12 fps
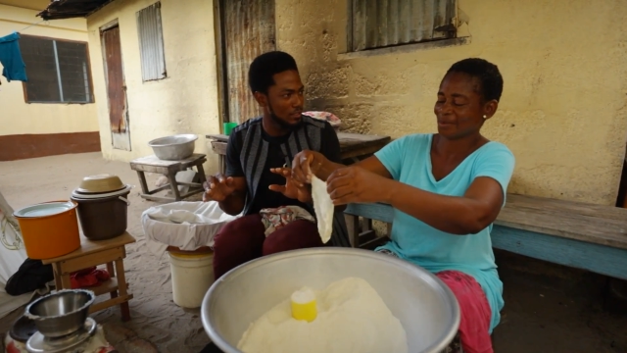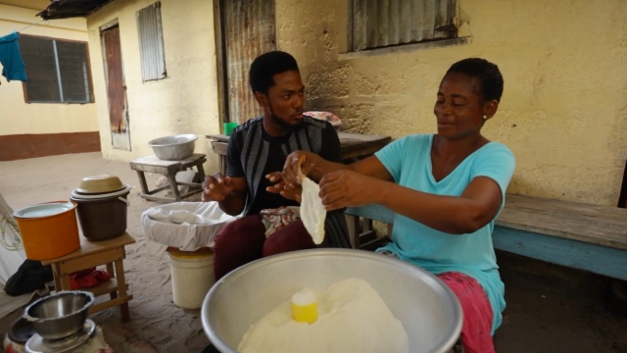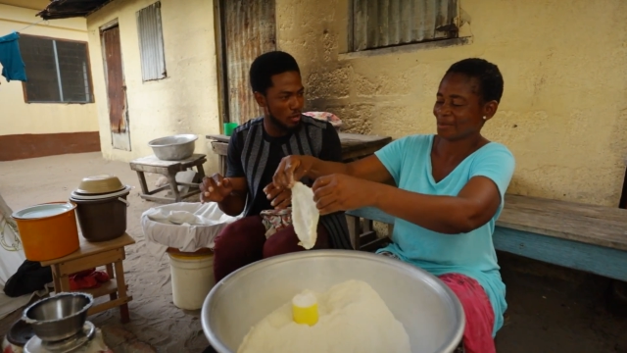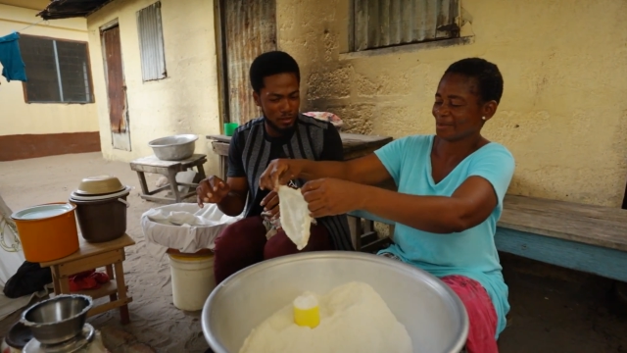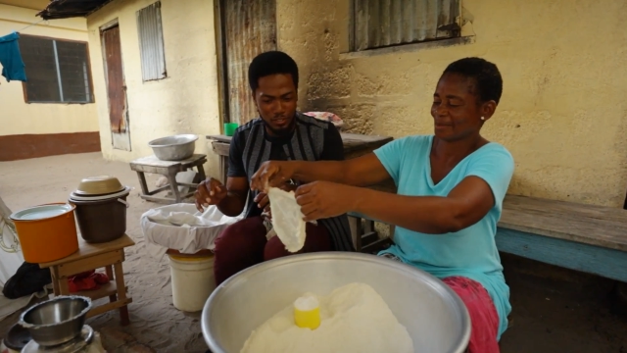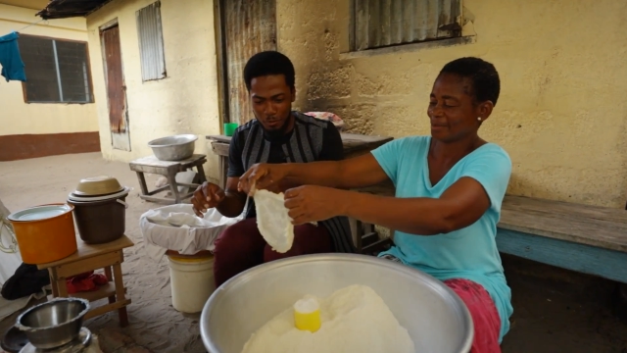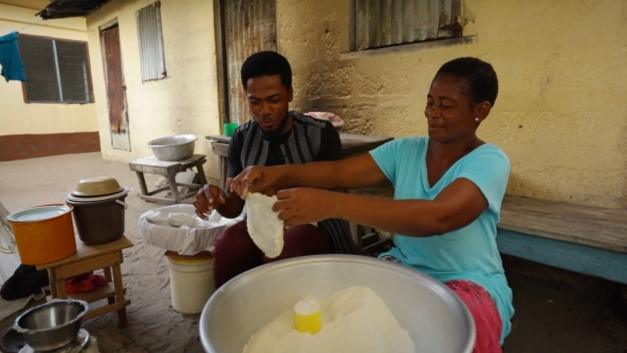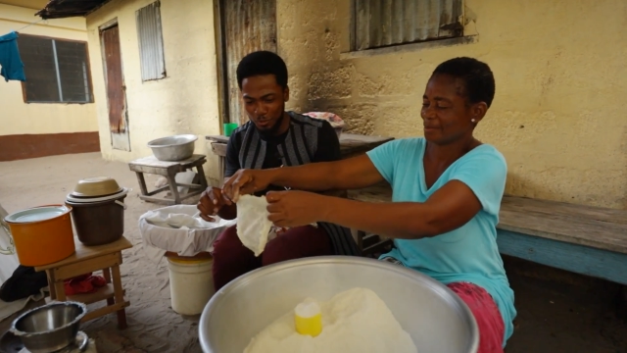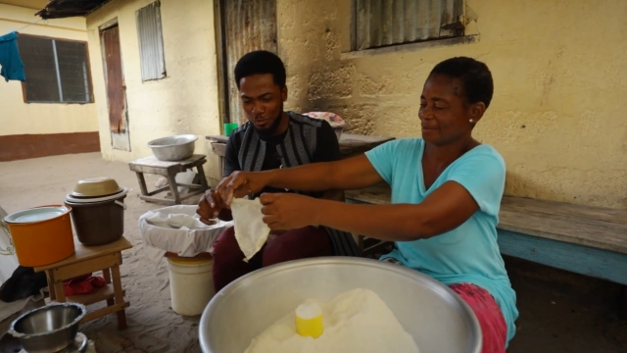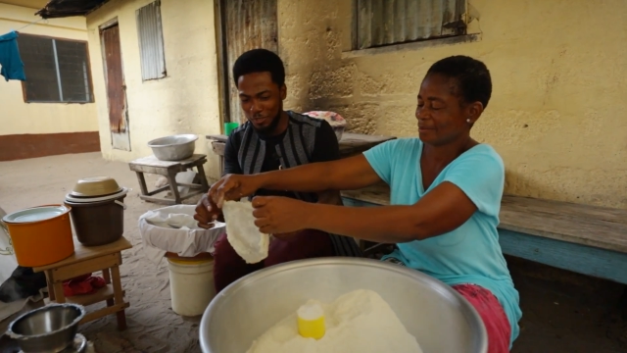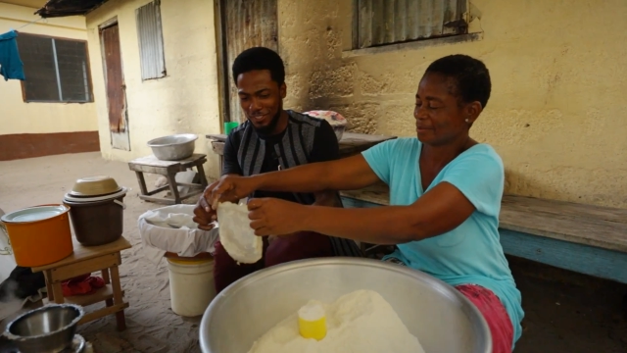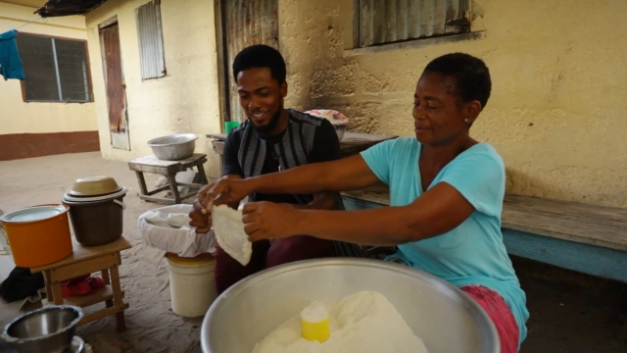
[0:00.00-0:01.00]
Speaker 1: So I was able
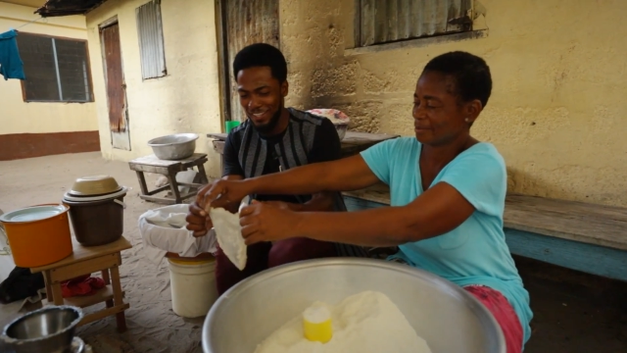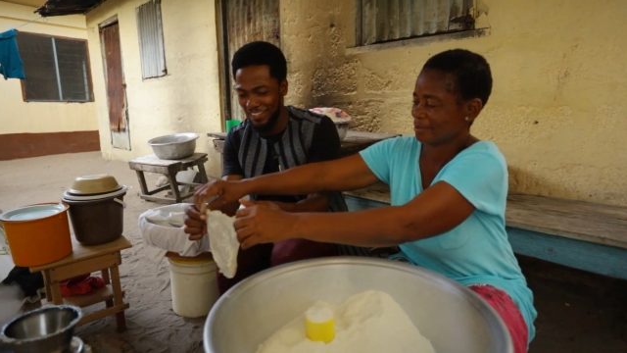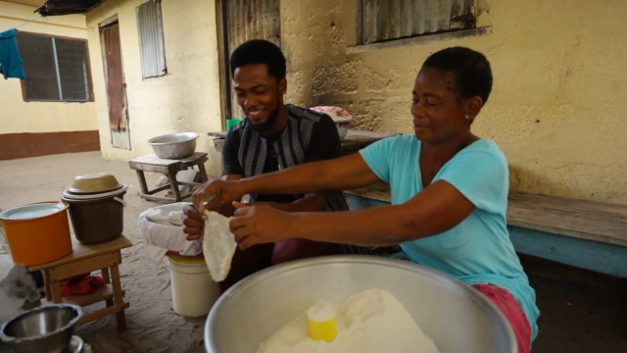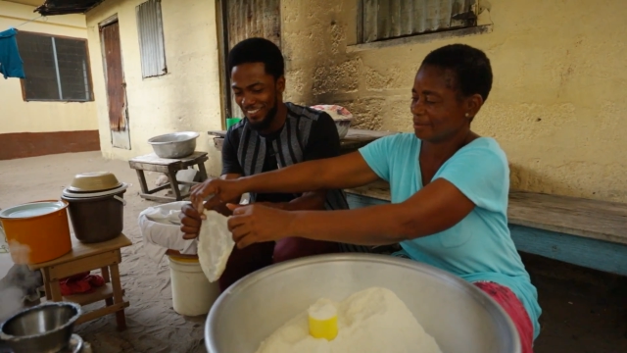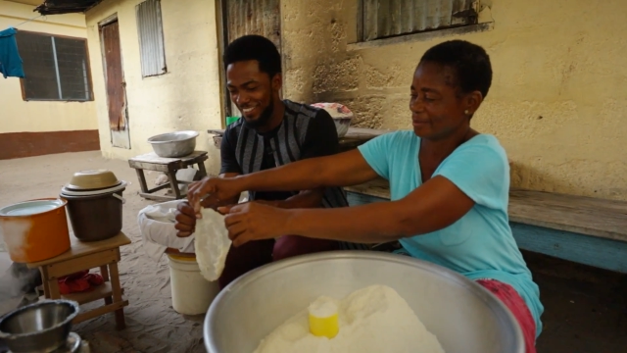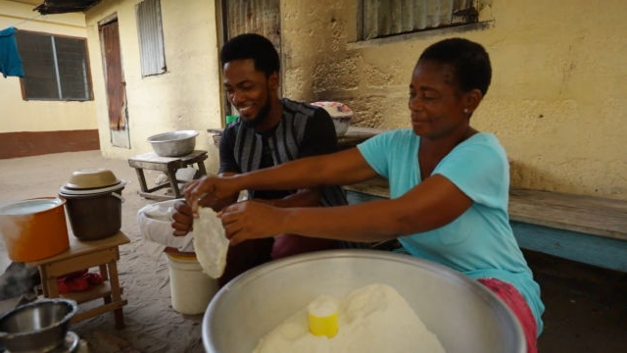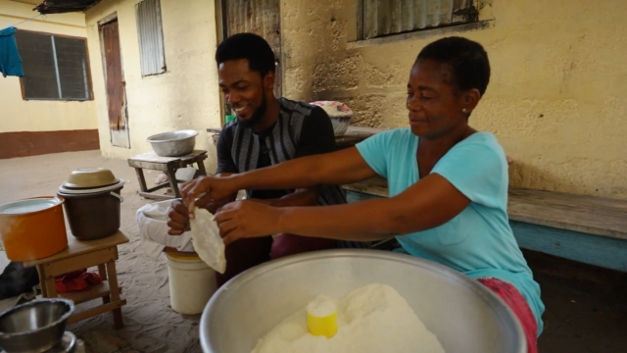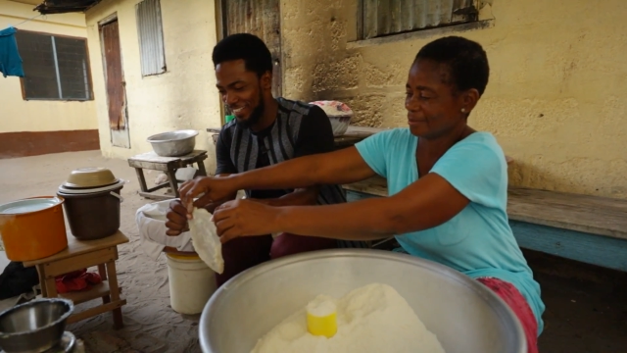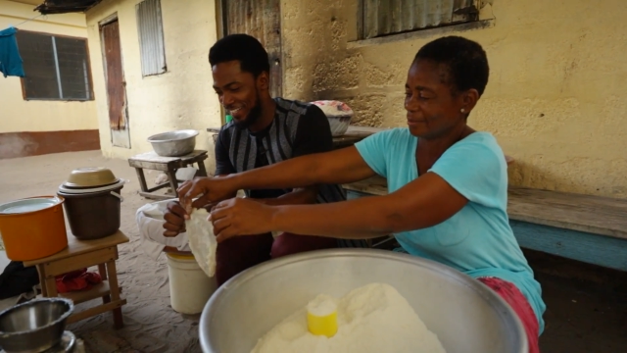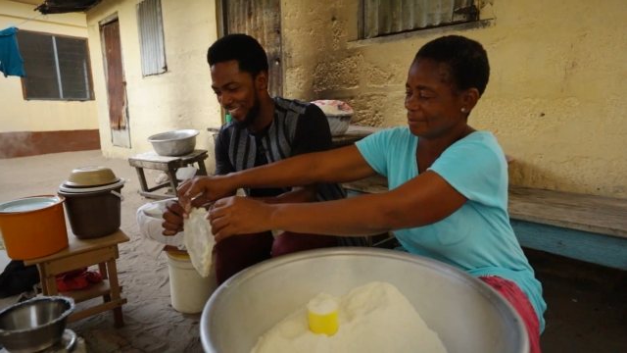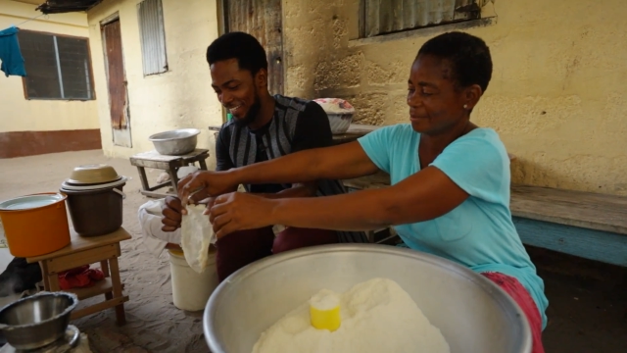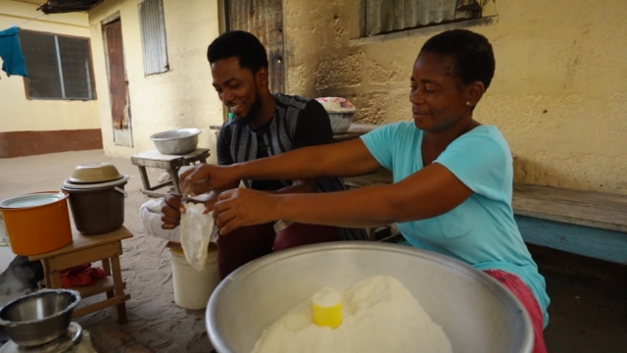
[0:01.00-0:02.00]
to do it, eh?
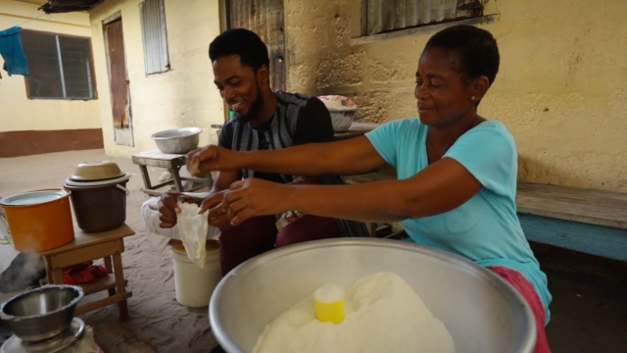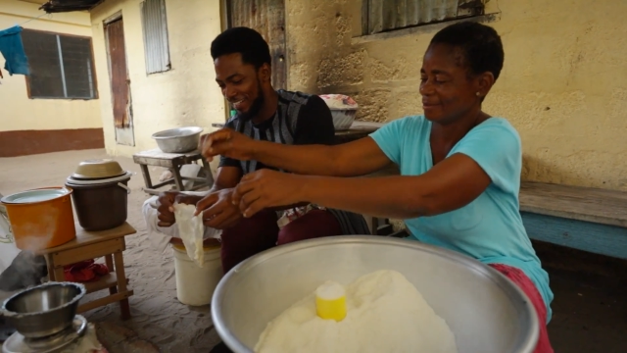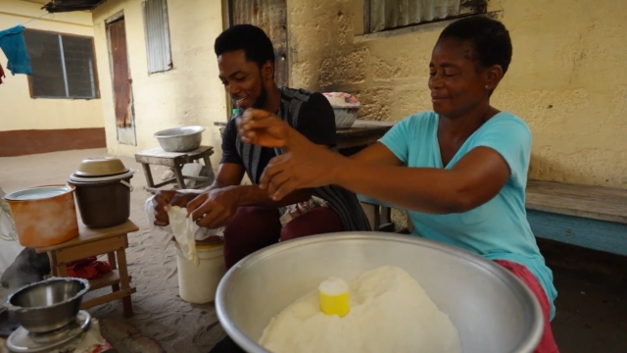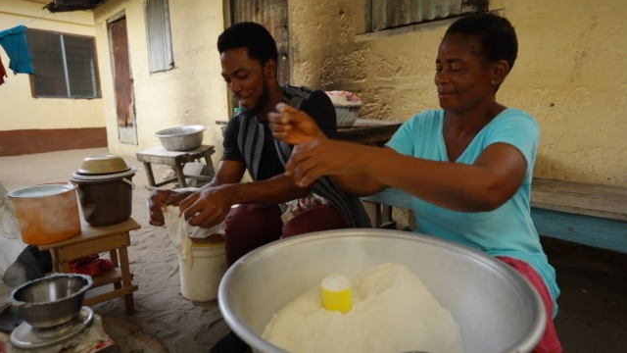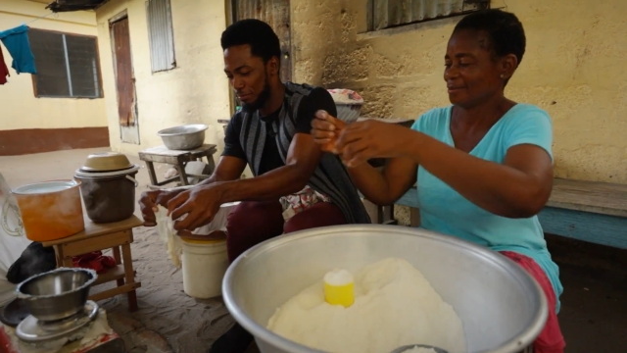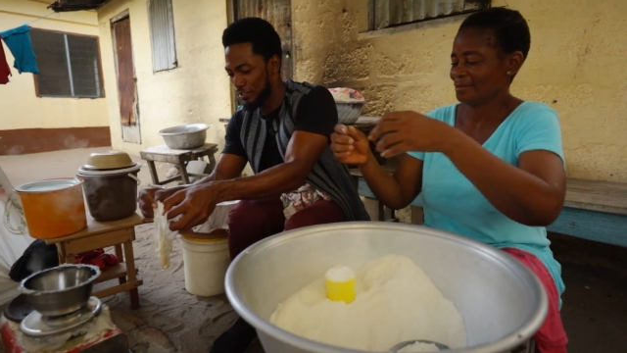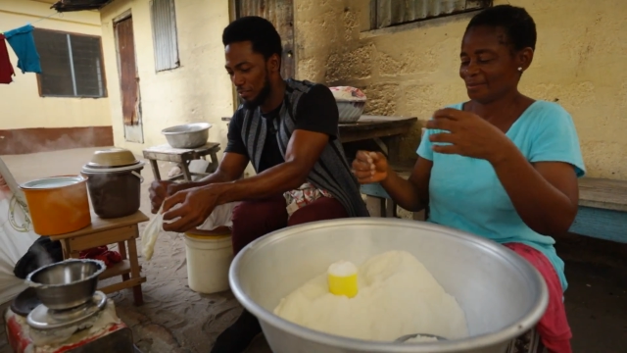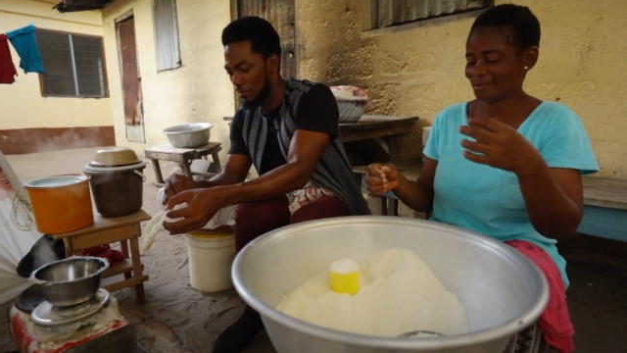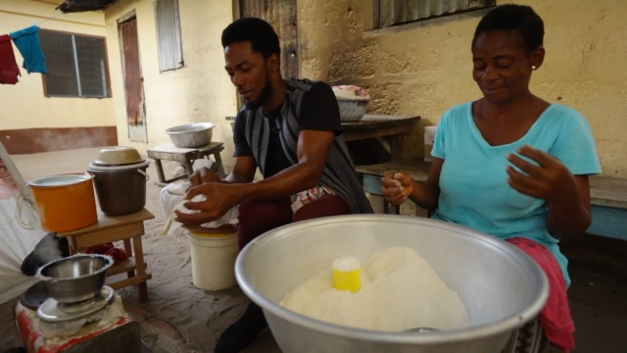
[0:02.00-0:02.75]
Then I put it